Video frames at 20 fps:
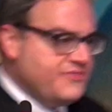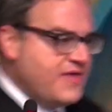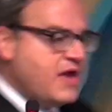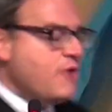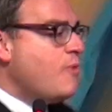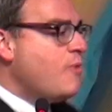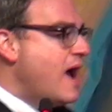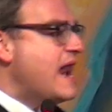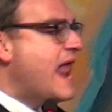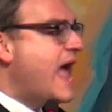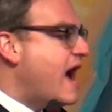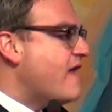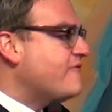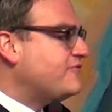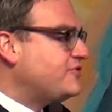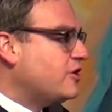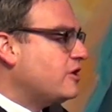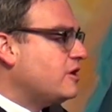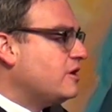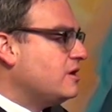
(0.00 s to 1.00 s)
they went
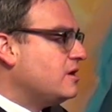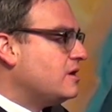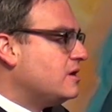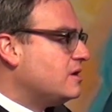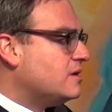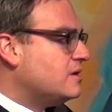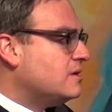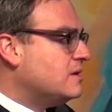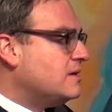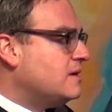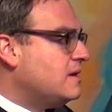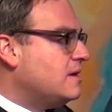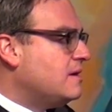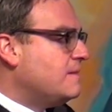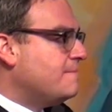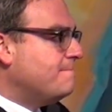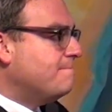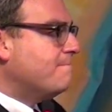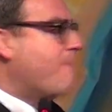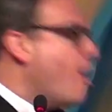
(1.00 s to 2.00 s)
after
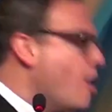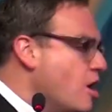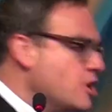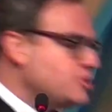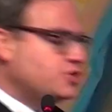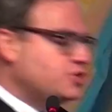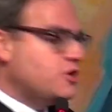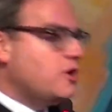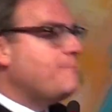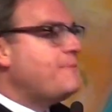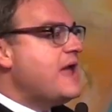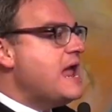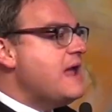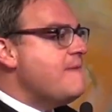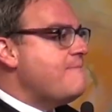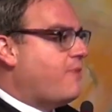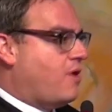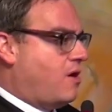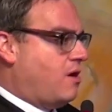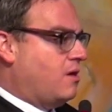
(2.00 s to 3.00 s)
marginal
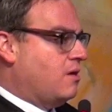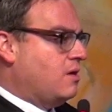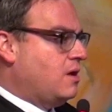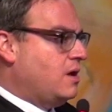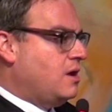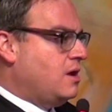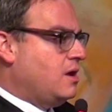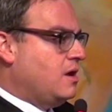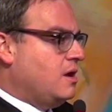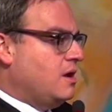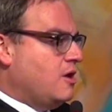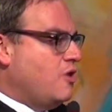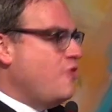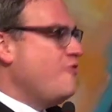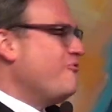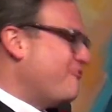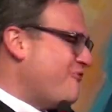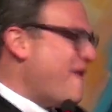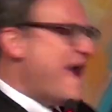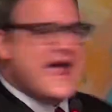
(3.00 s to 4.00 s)
people
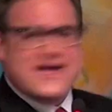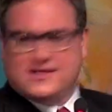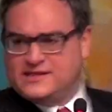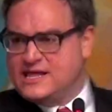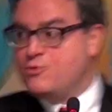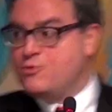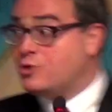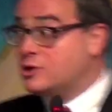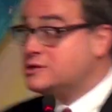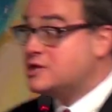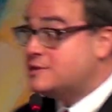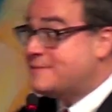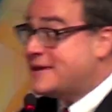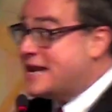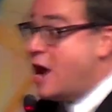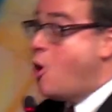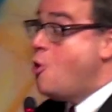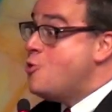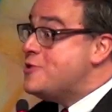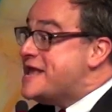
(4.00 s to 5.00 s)
who, frankly, were a little bit
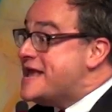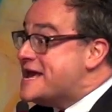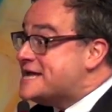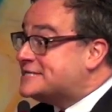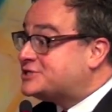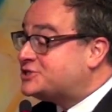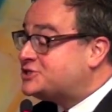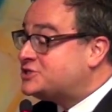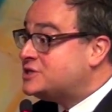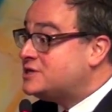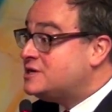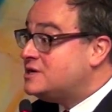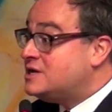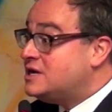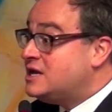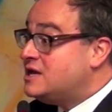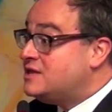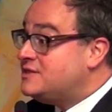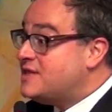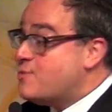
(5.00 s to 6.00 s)
odious.
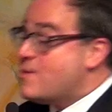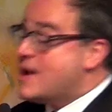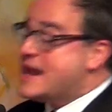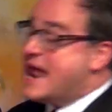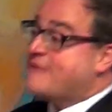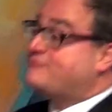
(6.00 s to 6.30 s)
They went